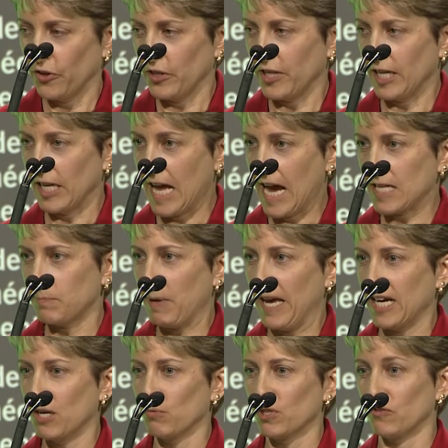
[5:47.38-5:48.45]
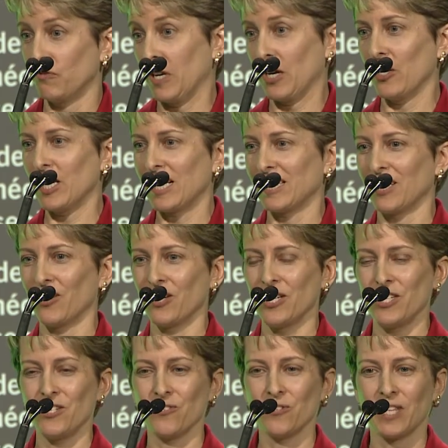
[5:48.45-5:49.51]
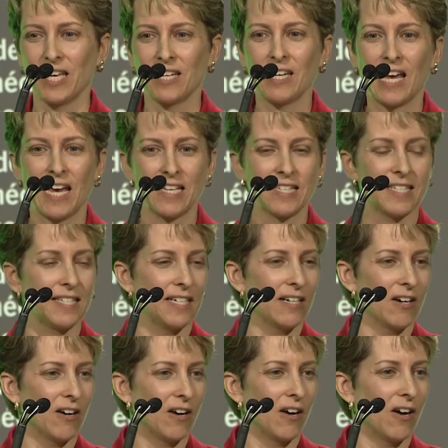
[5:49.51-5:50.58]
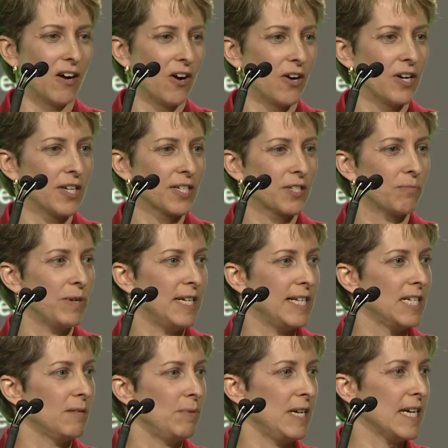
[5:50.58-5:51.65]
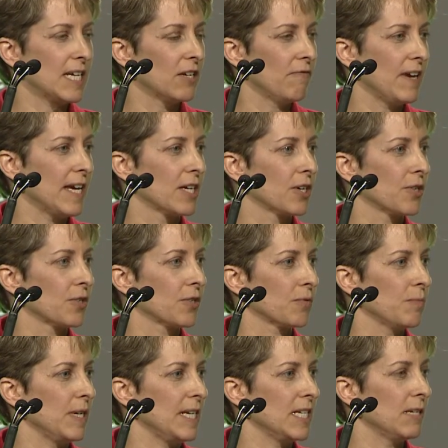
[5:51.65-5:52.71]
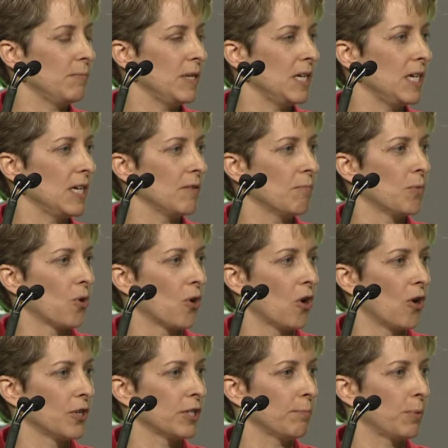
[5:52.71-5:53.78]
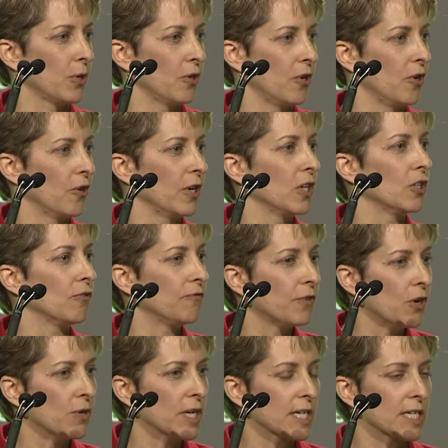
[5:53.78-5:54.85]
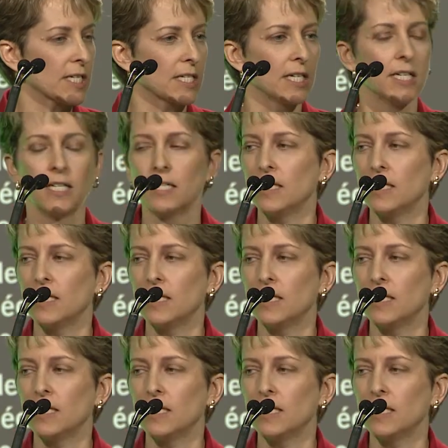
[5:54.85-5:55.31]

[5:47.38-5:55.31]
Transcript: The last panel was very clear to you that as artists, we need to be innovators, we need to be more entrepreneurial focused,